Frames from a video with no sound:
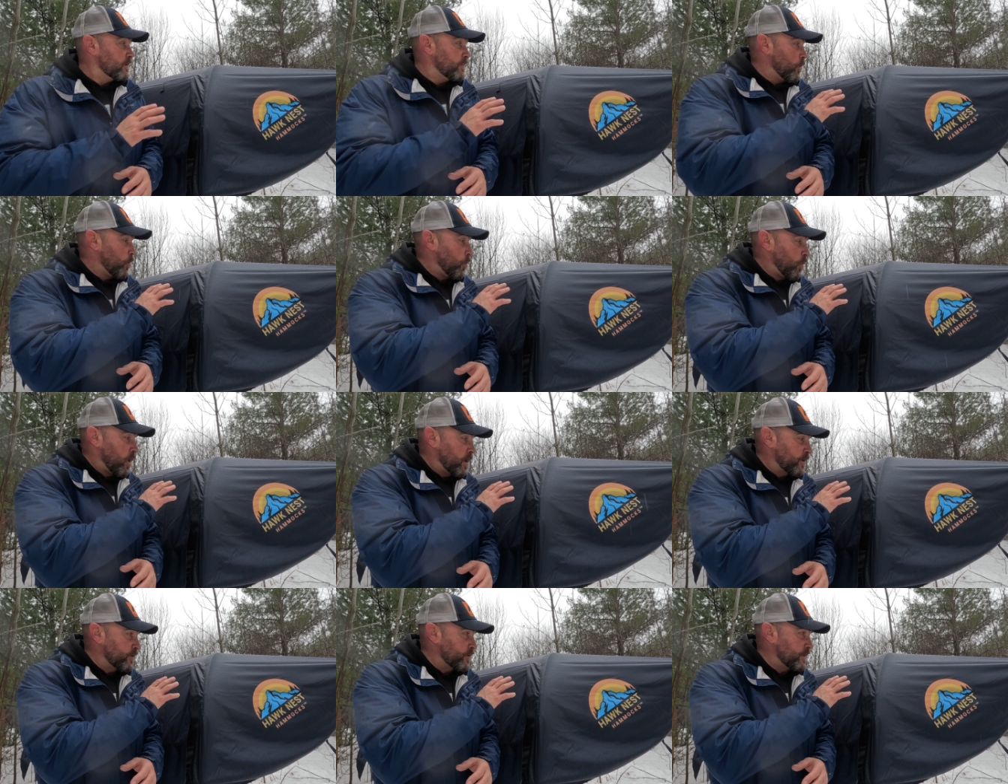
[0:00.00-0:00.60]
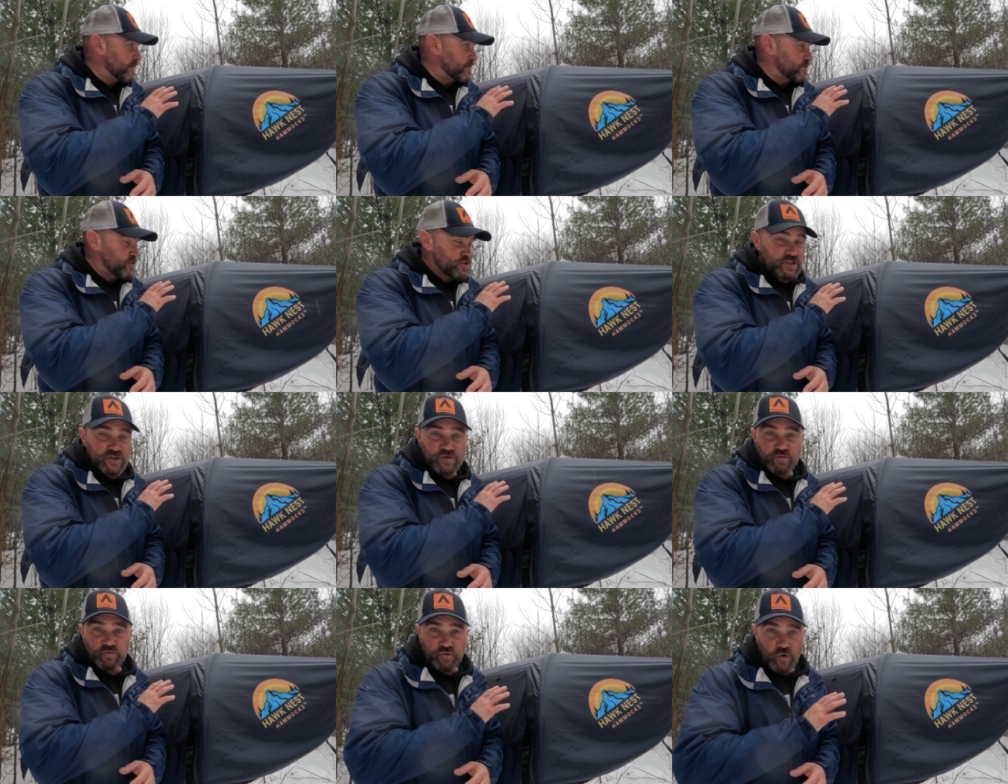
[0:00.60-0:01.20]
The water is
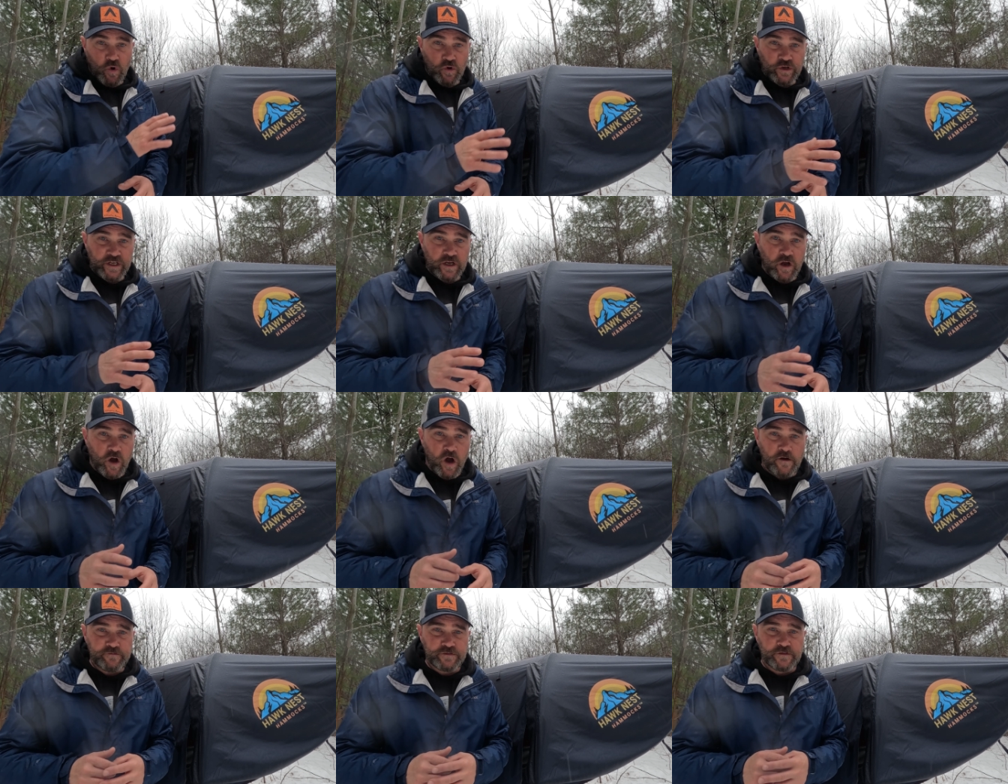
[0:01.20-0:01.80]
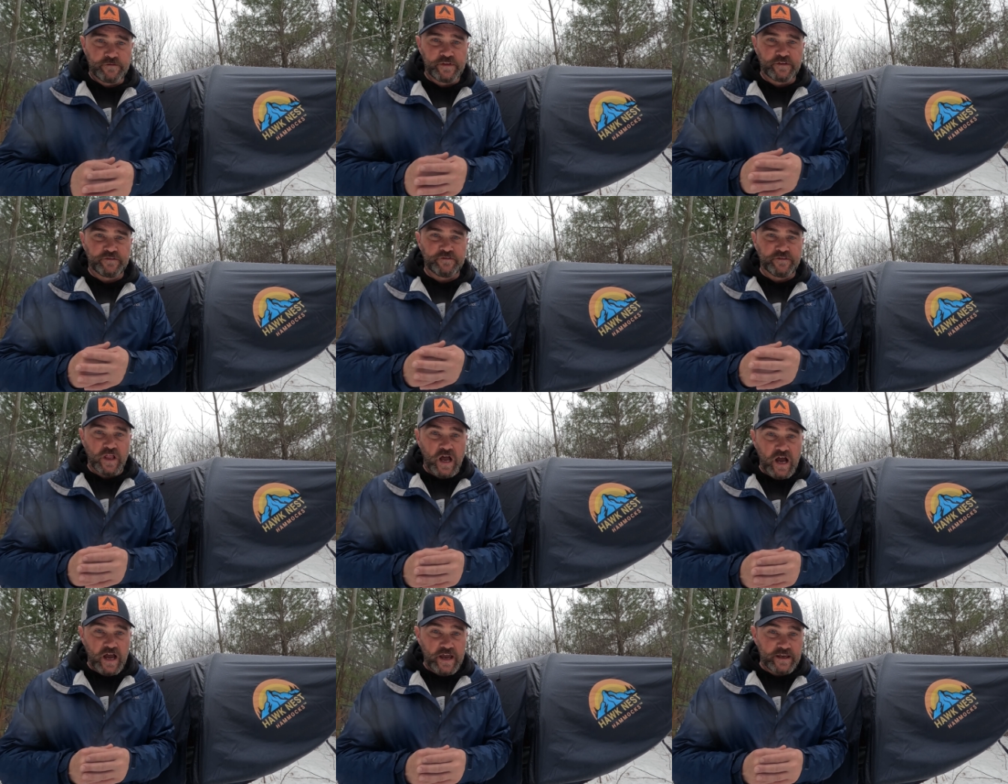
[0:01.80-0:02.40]
just rolling off of the
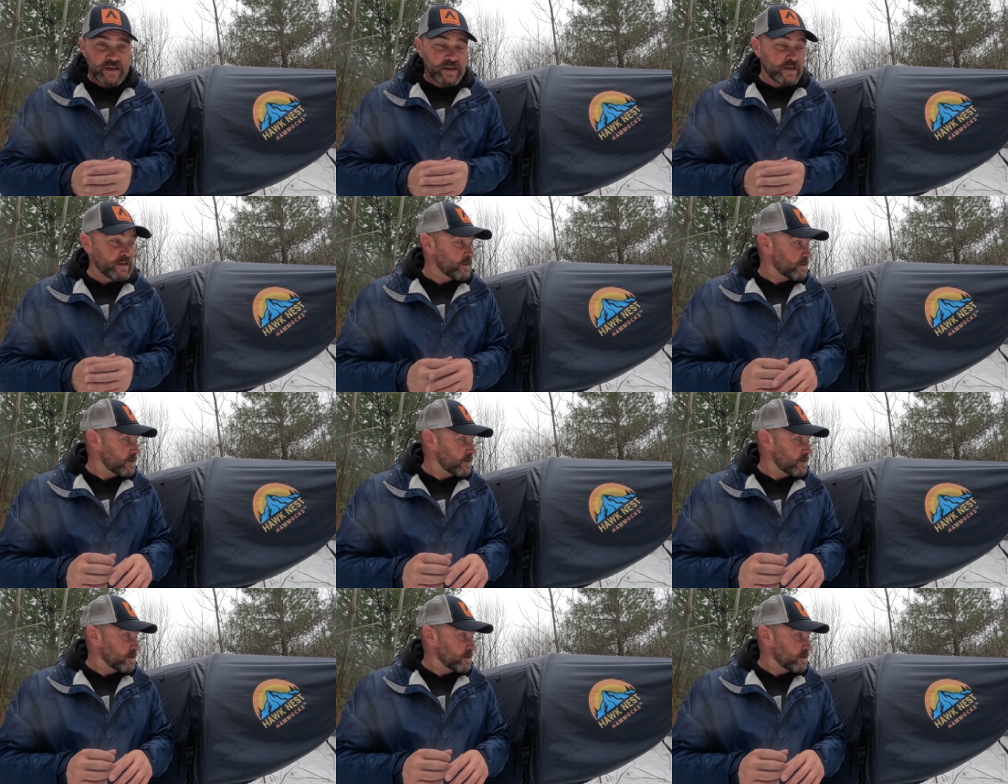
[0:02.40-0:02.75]
fly.